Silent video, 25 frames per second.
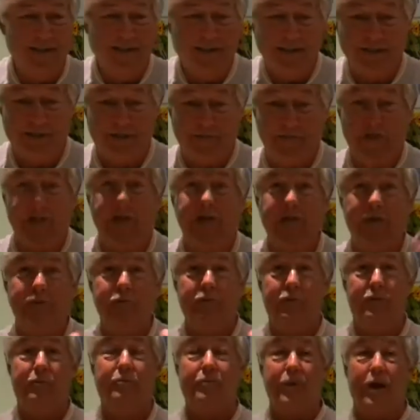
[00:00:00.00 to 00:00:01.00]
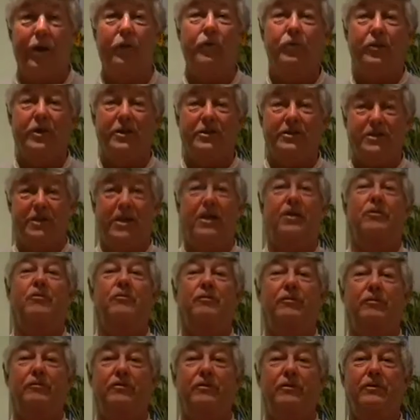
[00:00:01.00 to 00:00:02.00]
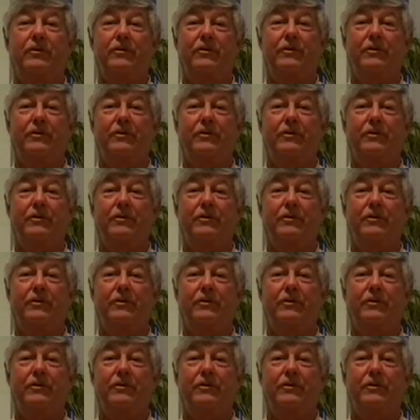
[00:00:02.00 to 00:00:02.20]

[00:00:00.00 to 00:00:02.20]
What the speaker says: So I did all the mould itself.